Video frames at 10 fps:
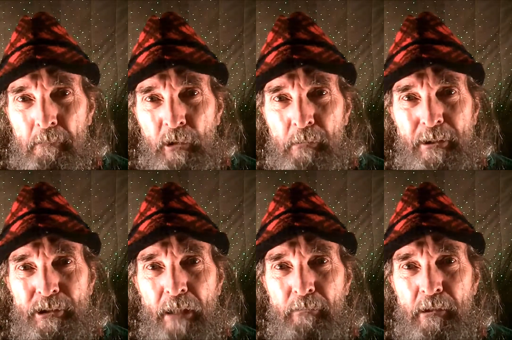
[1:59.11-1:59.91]
pretty
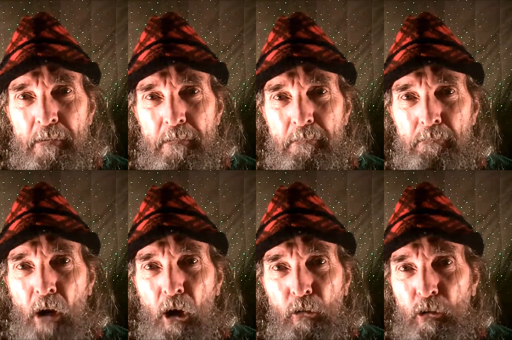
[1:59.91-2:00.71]
much every
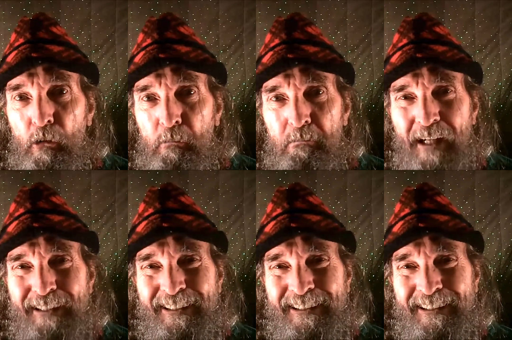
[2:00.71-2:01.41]
bar room